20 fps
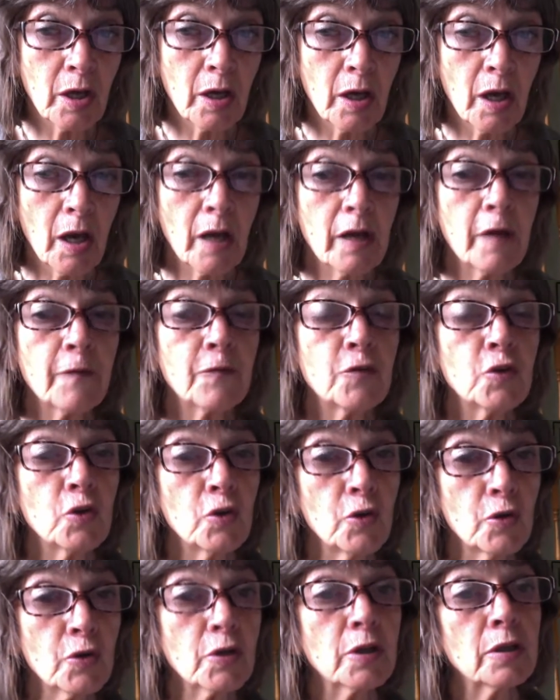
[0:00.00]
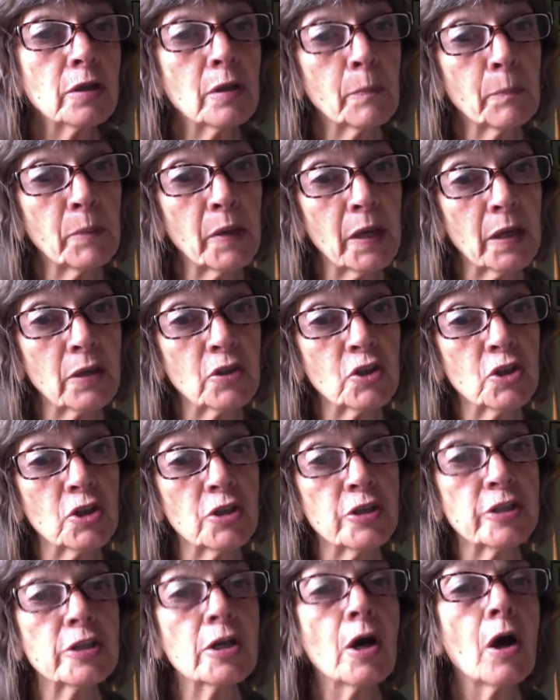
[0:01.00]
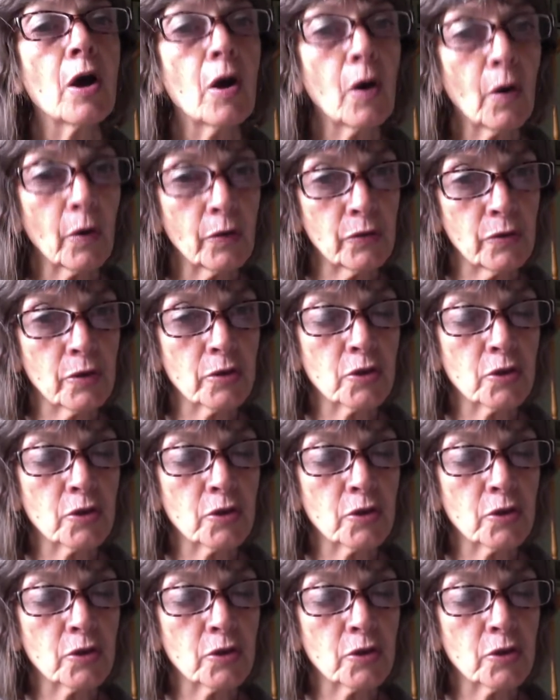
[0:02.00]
And if you look at the pictures on the